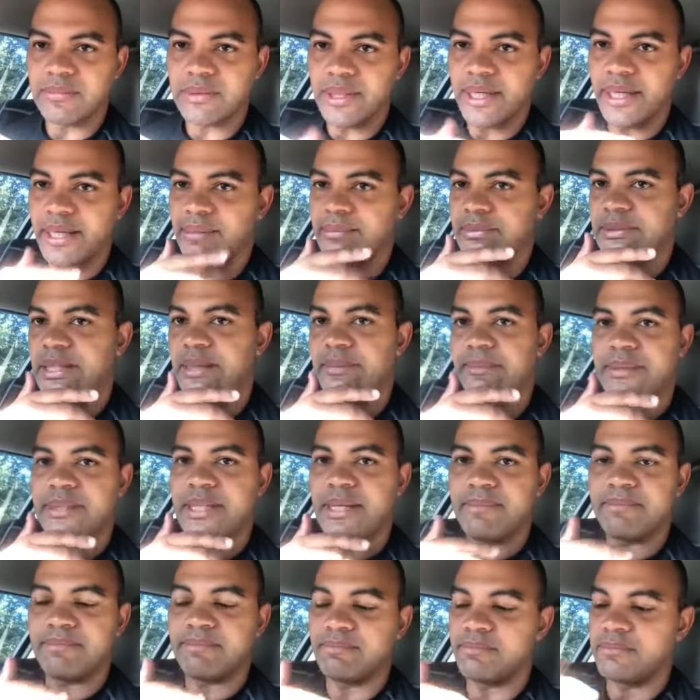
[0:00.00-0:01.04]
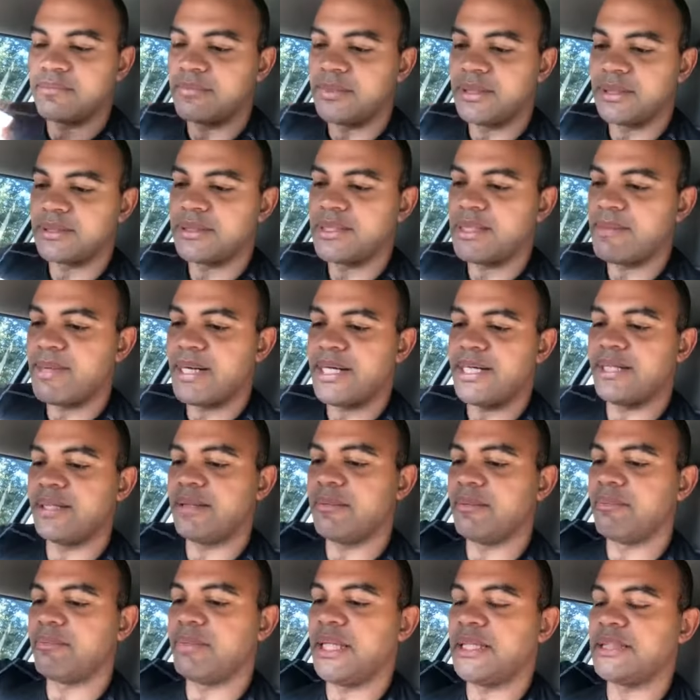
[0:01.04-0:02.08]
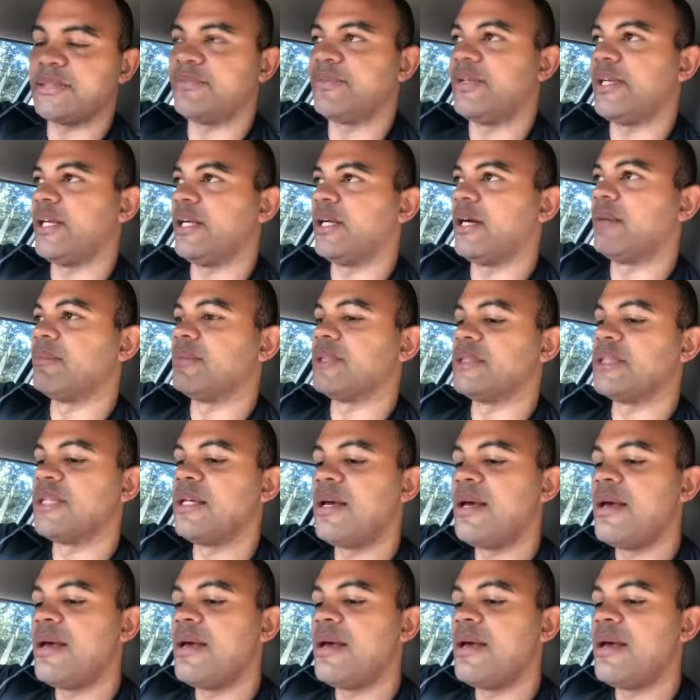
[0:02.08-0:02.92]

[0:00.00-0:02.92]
Okay, same idea applies for e-commerce.